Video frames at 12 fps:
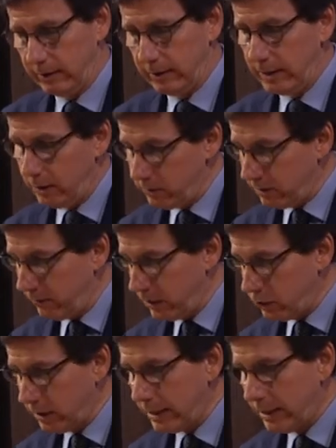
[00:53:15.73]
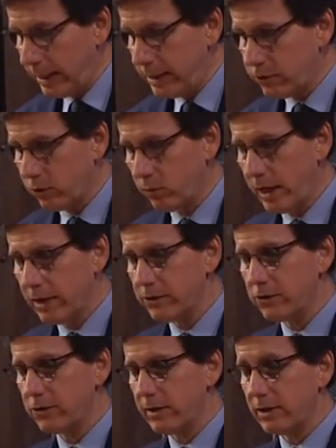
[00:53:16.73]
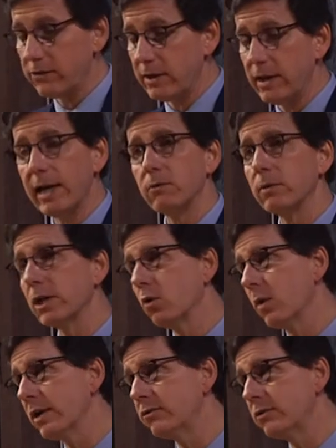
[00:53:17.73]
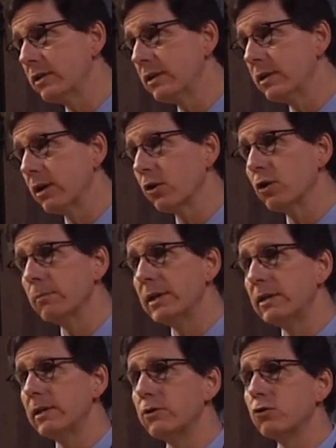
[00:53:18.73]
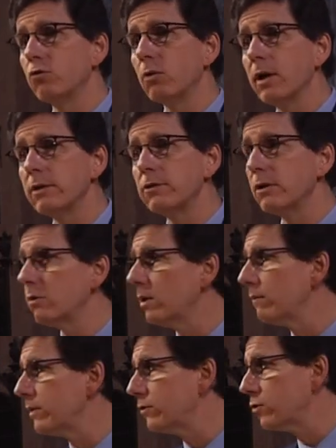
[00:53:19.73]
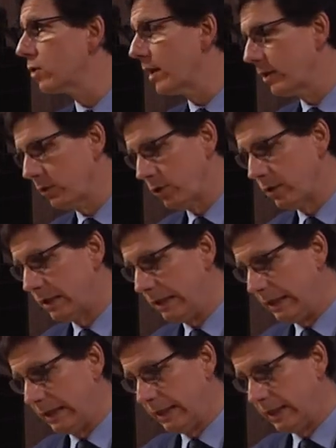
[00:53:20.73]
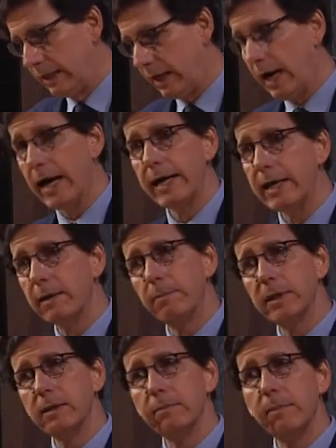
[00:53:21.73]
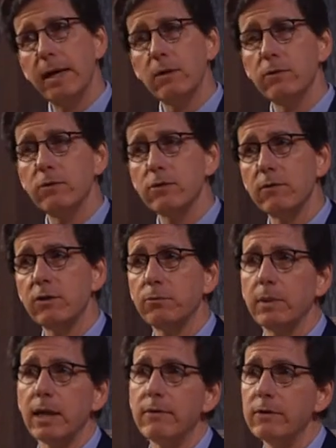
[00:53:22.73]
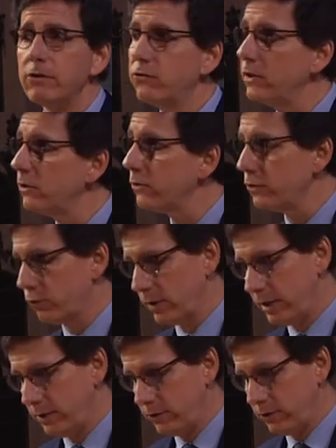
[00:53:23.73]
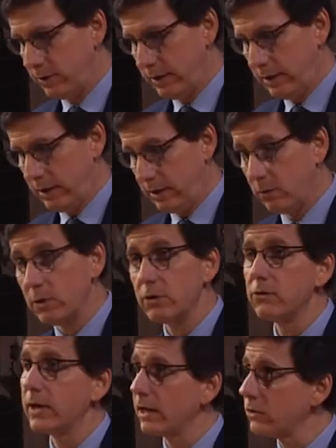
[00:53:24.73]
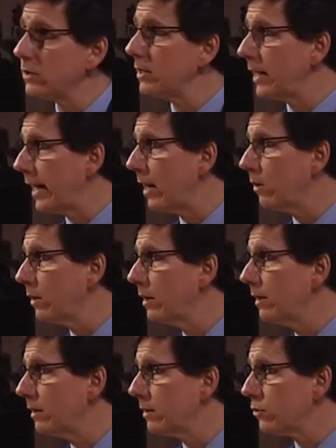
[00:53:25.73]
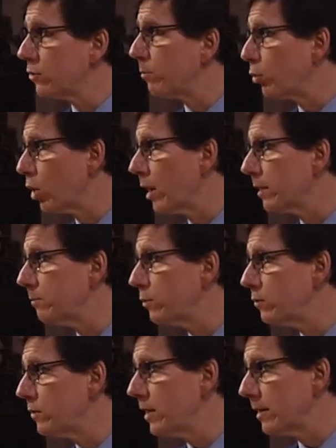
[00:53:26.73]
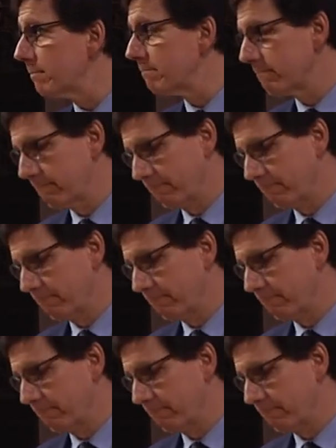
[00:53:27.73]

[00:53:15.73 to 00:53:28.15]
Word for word: Then he was eventually laid to rest as he had requested in the hermitage grotto of his childhood, high up in the mountains of his beloved cedar trees, which is actually now the Gibran Museum.